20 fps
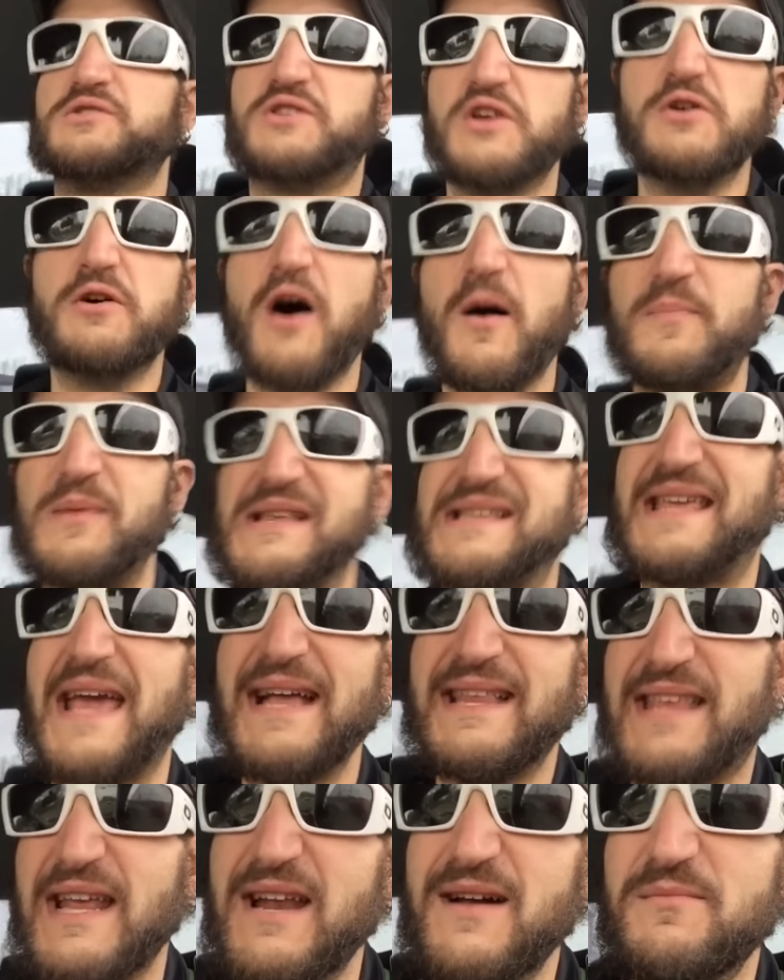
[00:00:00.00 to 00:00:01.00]
But Duhop is
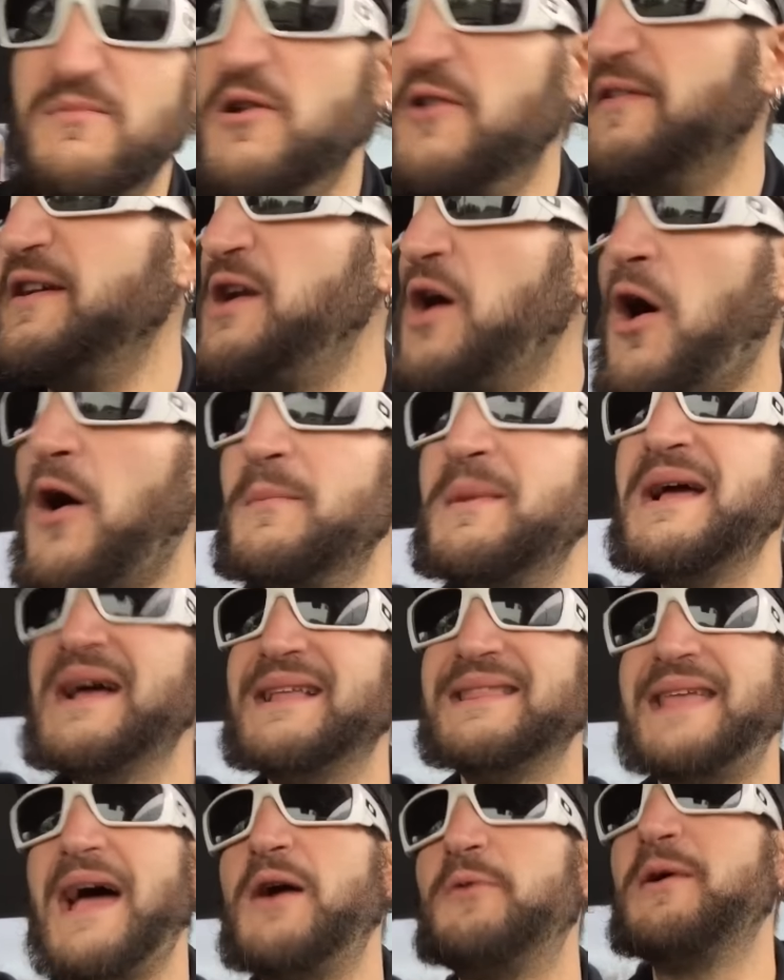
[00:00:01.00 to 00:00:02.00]
getting and moving home.
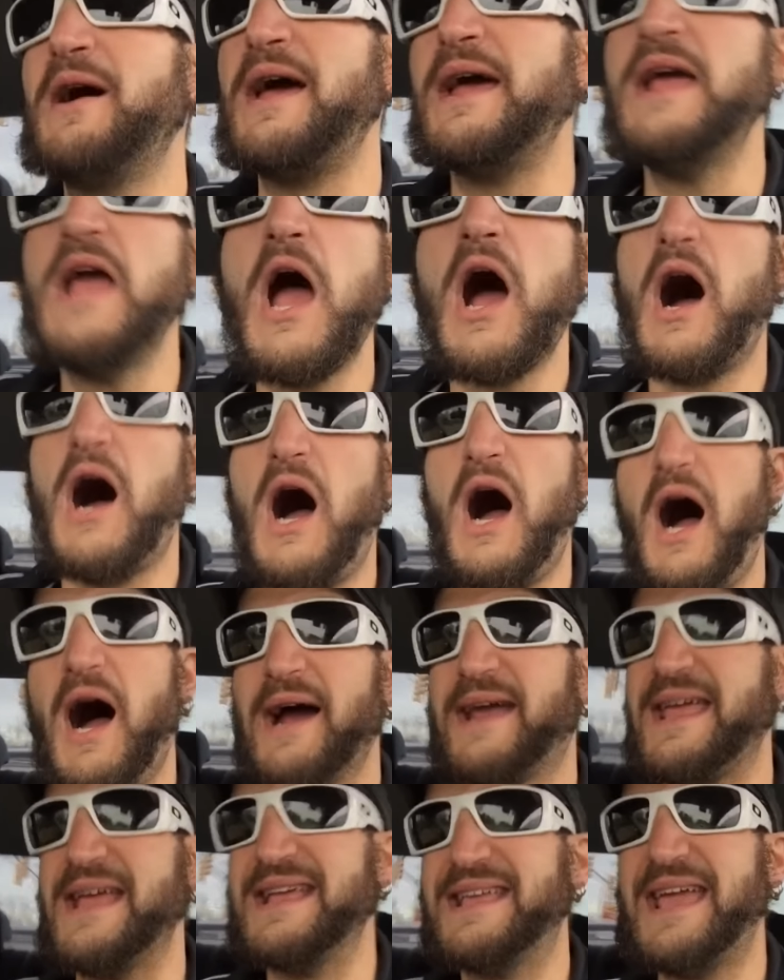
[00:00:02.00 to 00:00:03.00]
That way,
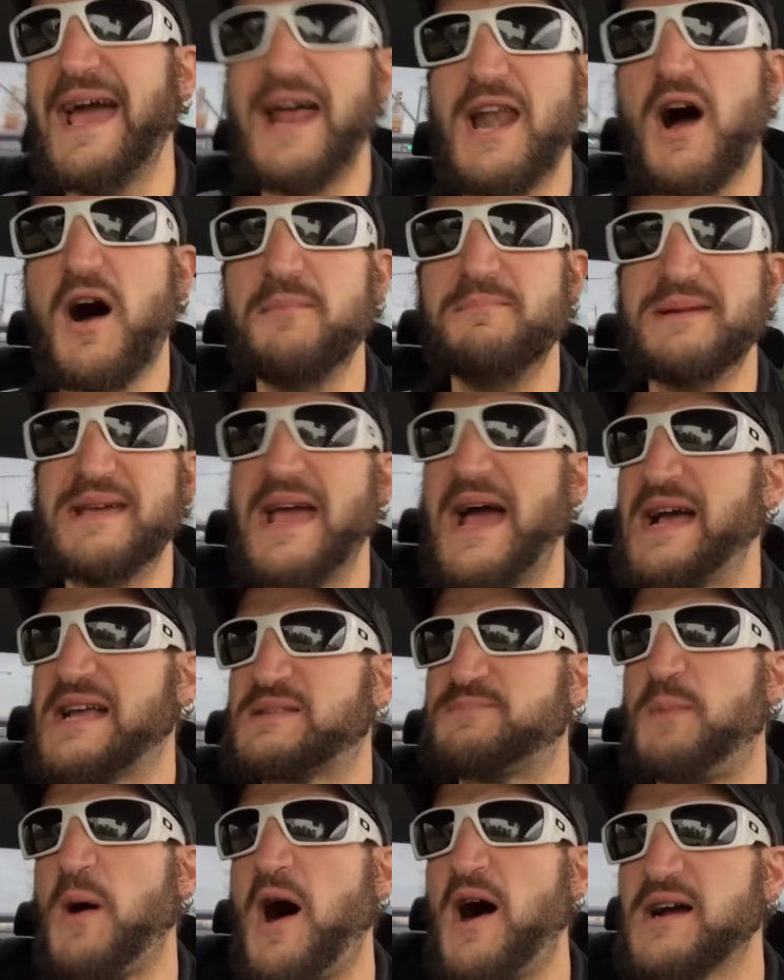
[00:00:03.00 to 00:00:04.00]
I can get on me
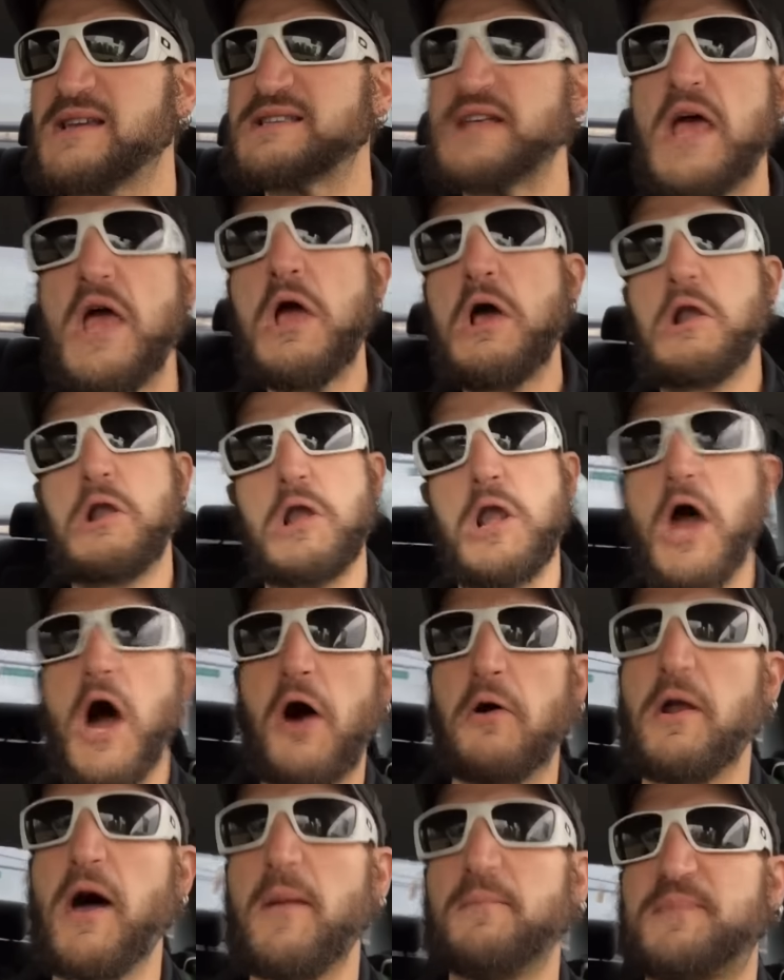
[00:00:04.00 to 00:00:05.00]
Xbox,
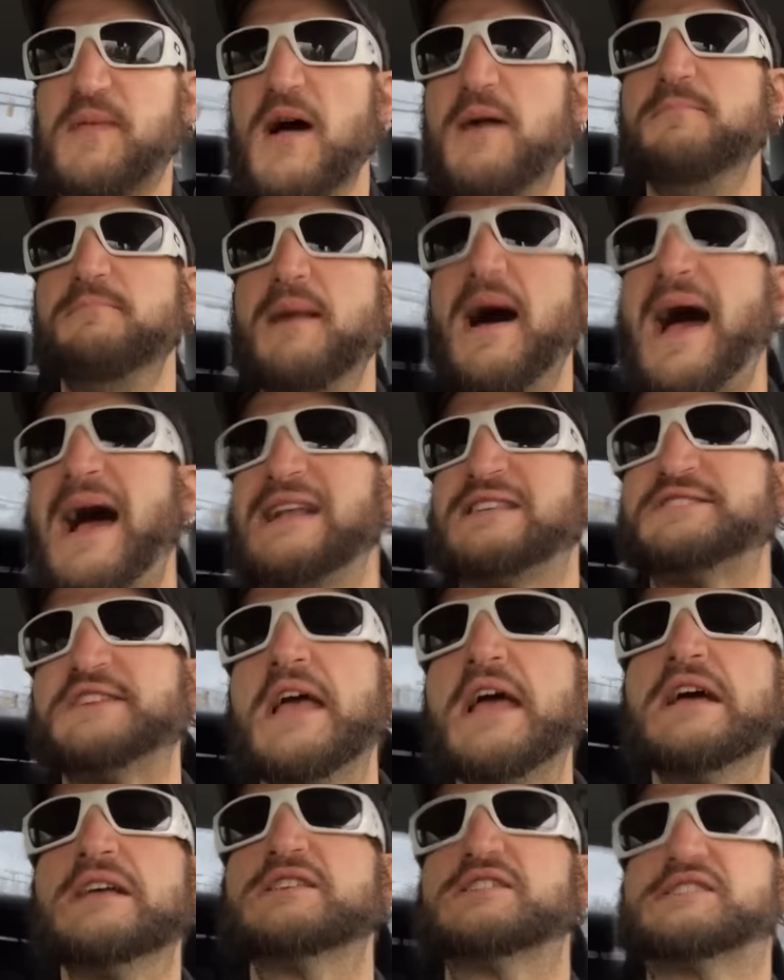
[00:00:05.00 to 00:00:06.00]
load up the match,
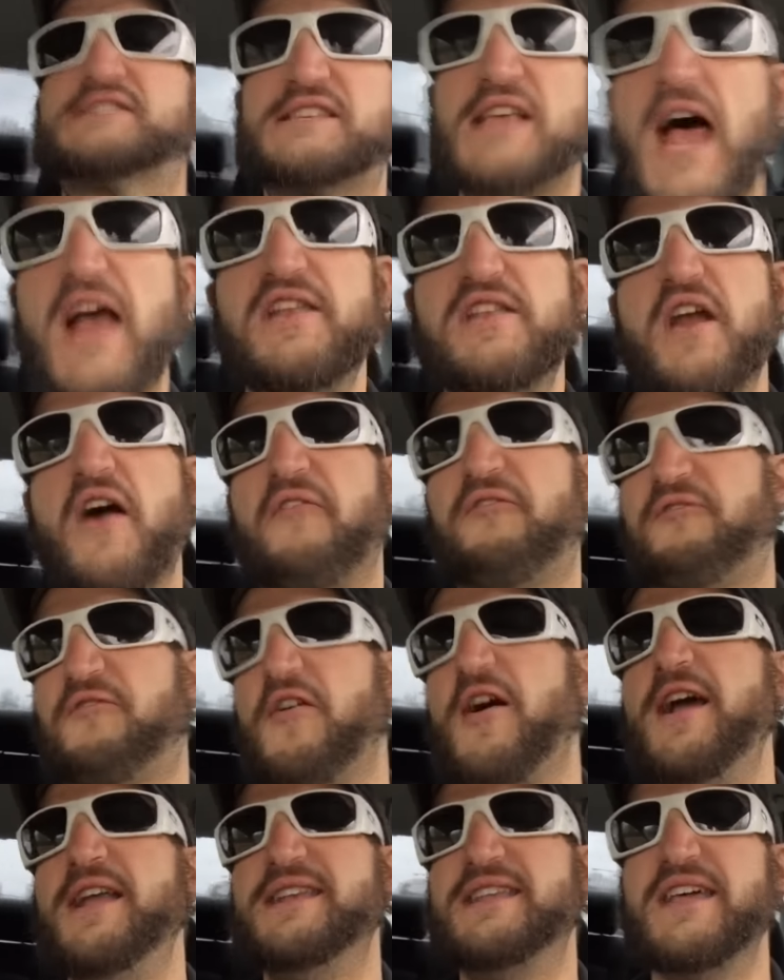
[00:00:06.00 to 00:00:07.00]
send a
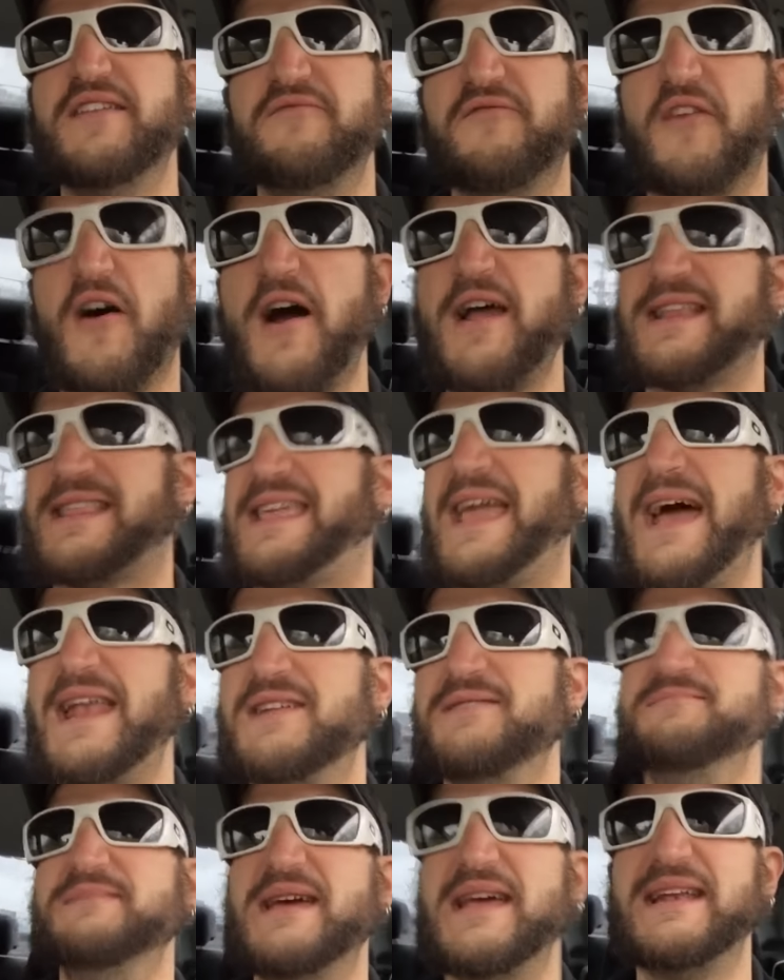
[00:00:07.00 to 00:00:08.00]
friend invite, get
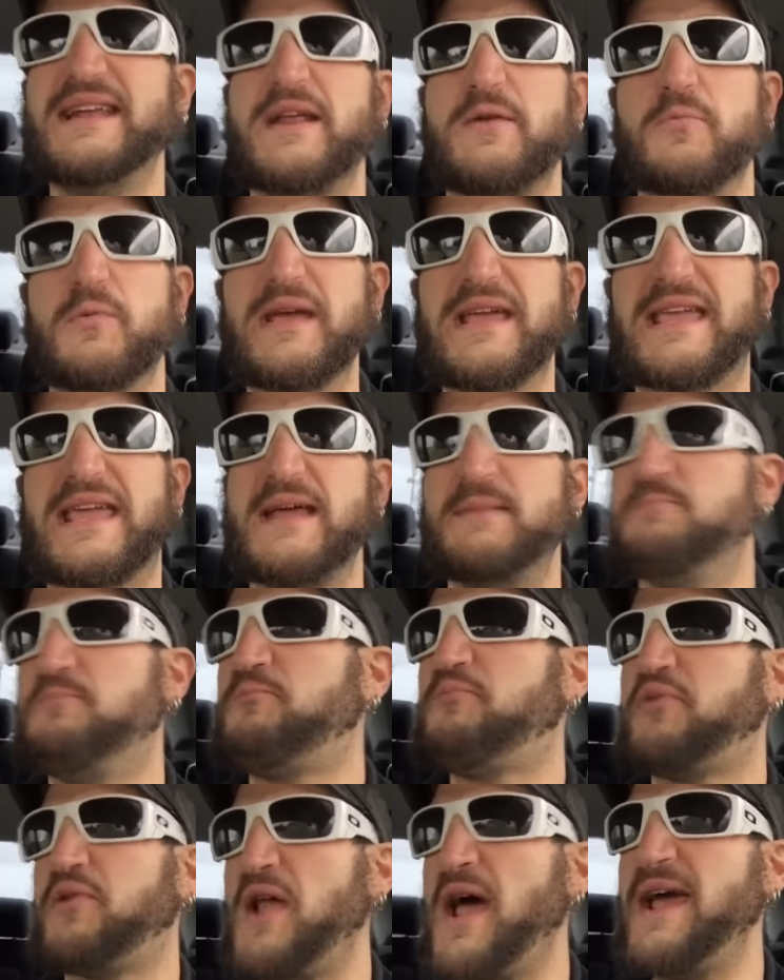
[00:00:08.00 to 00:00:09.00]
him in, and we can
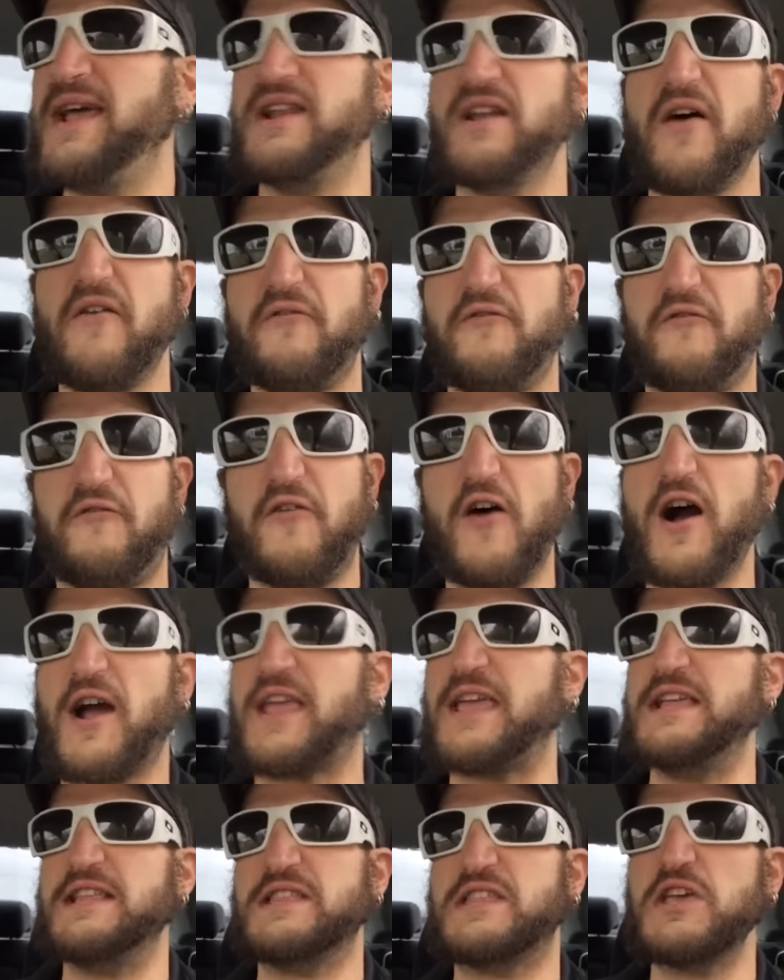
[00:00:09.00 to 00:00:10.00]
play the
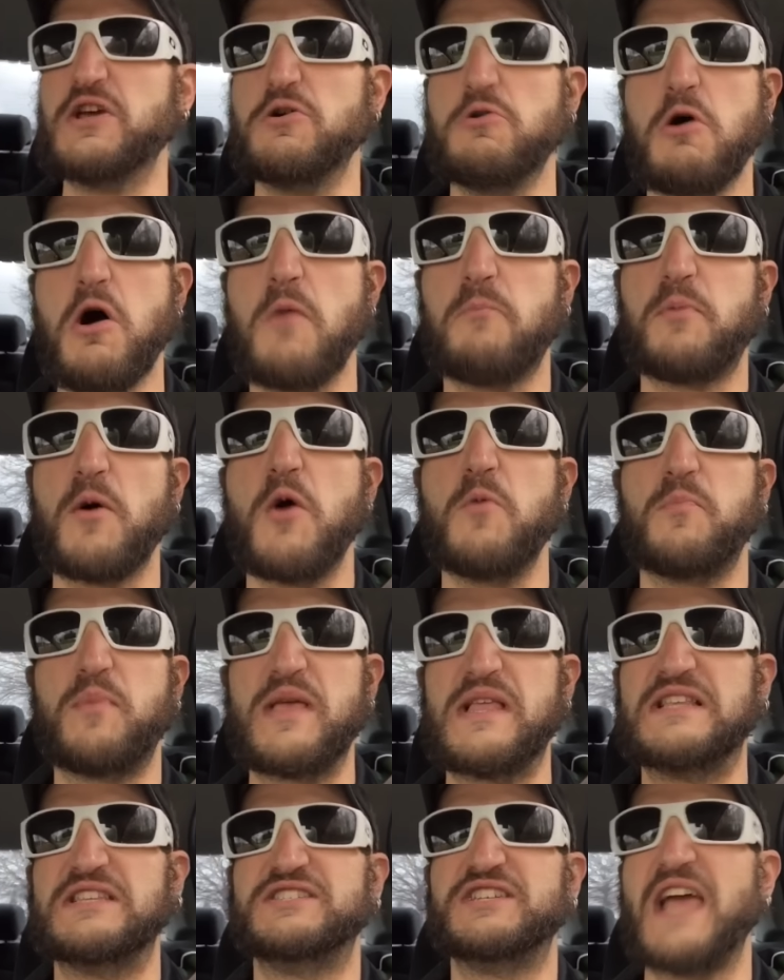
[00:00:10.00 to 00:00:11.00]
fucking Duhop
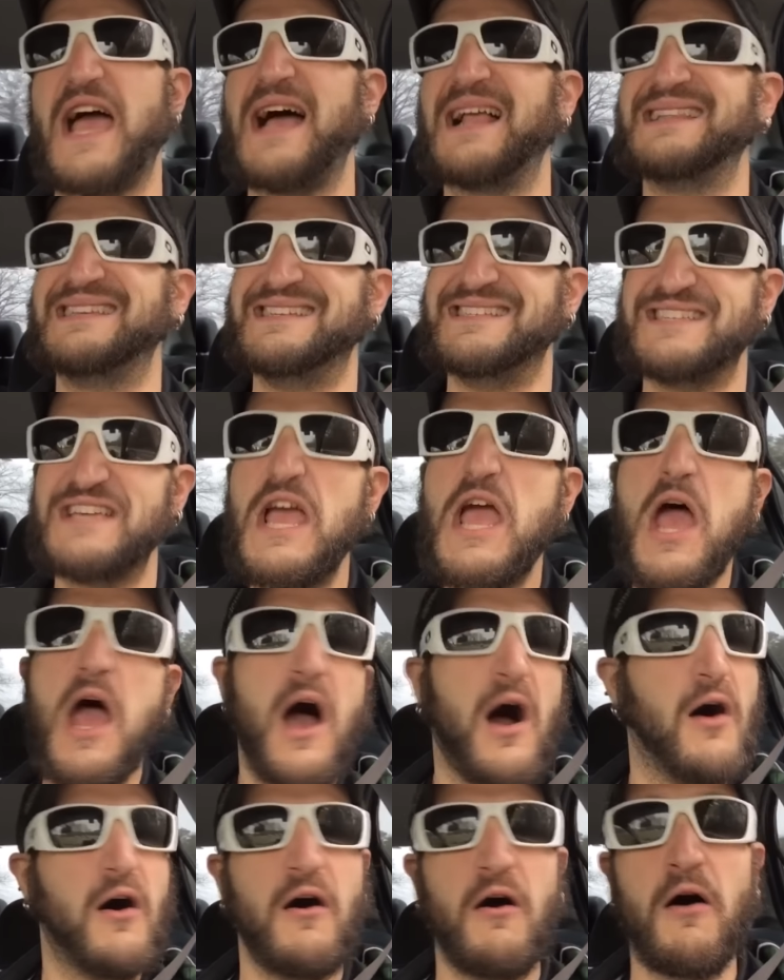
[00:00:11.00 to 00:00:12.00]
open challenge.
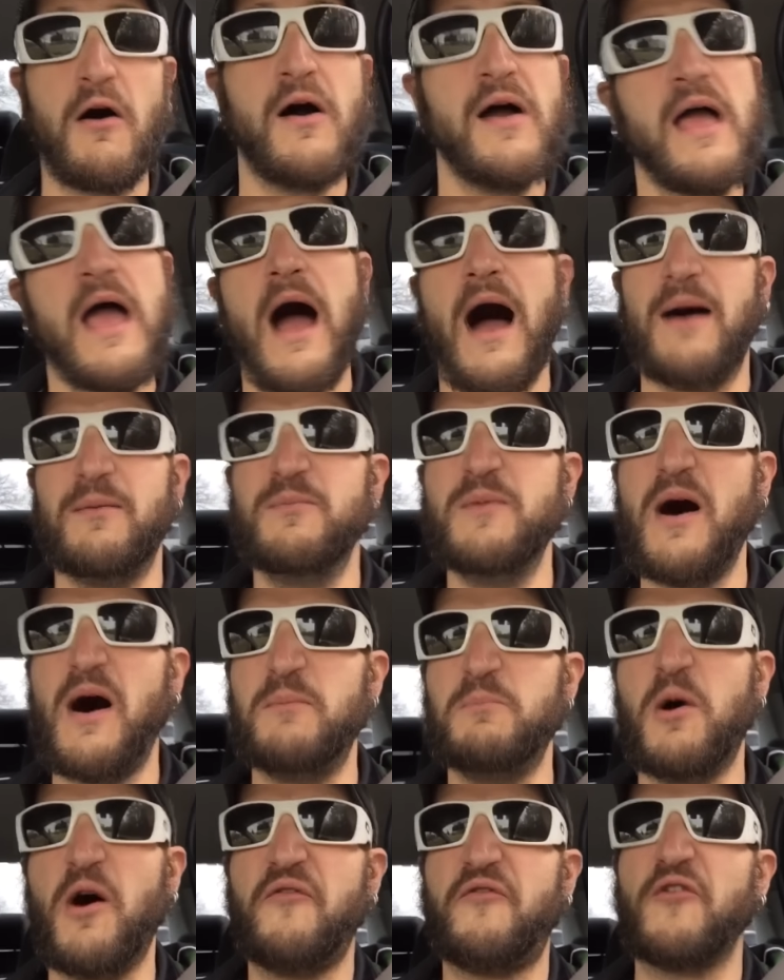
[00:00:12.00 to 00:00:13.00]
Oh, I'm
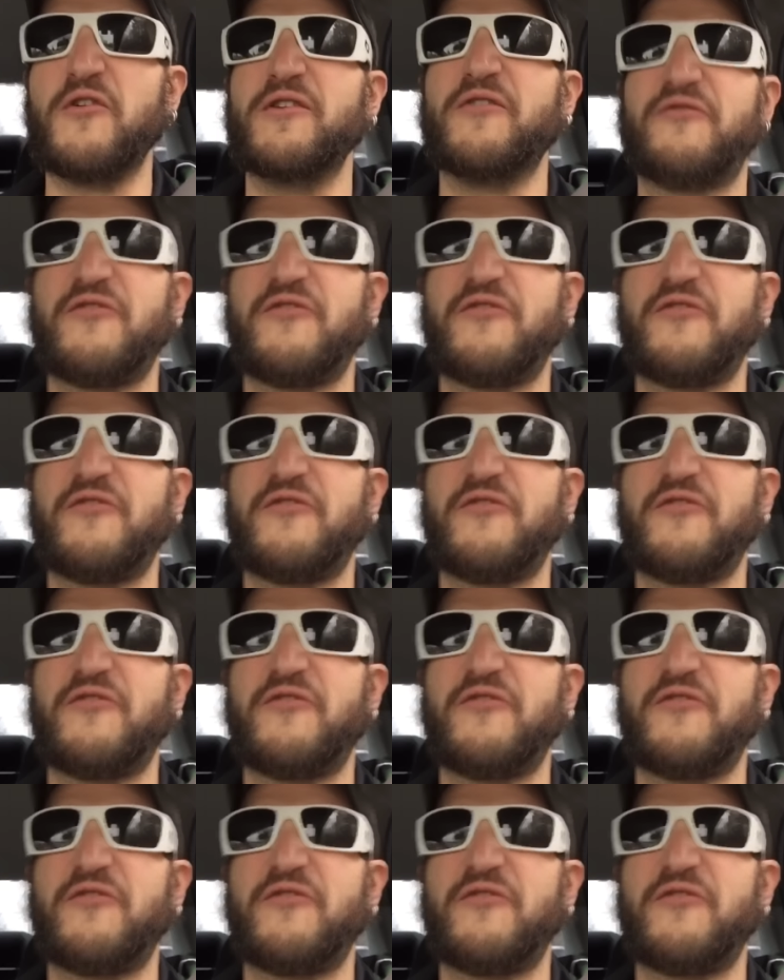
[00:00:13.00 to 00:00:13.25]
awful